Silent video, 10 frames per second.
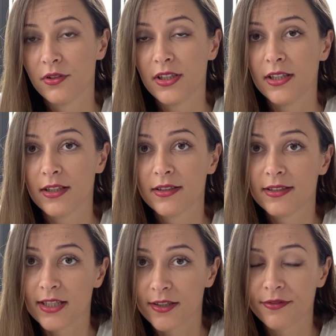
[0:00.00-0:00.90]
reading
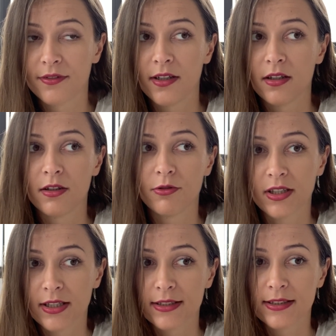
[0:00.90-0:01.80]
stuff,
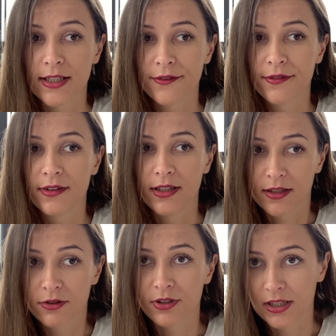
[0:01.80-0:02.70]
looking at stuff
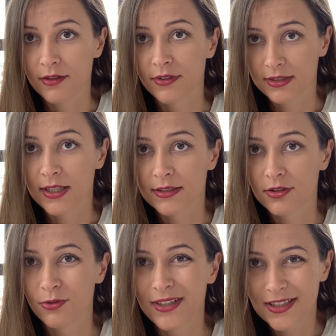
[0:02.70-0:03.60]
that creatives does.
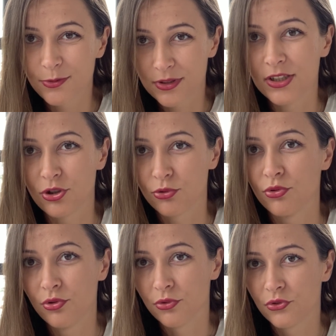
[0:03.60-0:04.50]
So that's what they
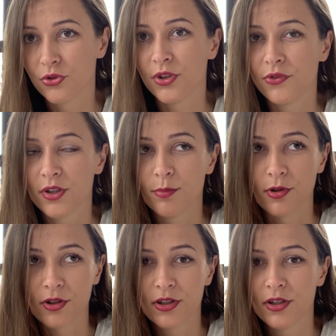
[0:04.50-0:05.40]
should do. So if you're a
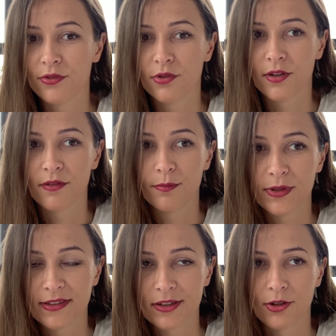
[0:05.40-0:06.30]
blogger, if you're a
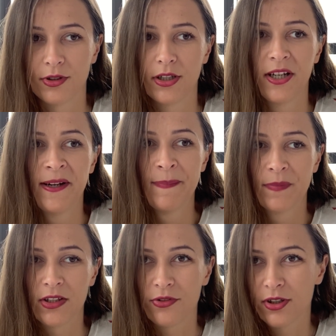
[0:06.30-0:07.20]
business owner,
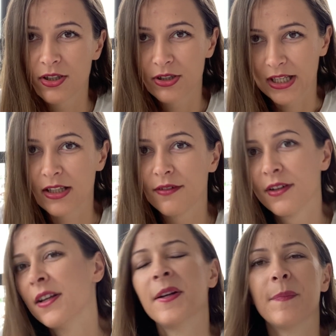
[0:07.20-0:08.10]
if you're a creative,
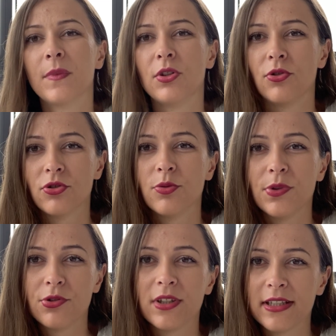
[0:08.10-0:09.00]
you should
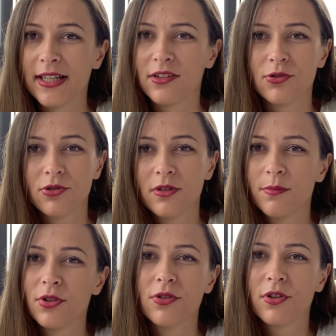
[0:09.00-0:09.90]
be doing that. You
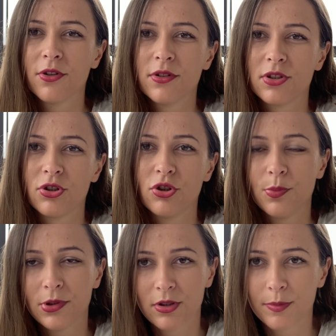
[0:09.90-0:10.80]
shouldn't be doing all those
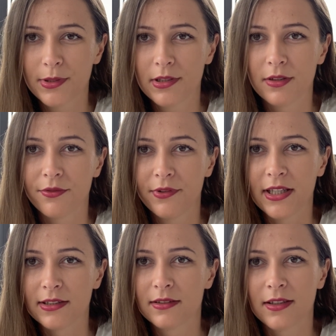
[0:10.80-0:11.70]
stupid repetitive
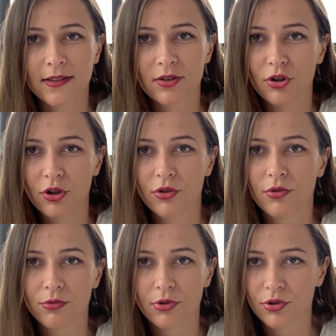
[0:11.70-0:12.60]
things. That's
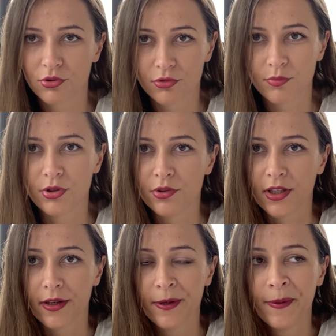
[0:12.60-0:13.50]
not what you should be doing.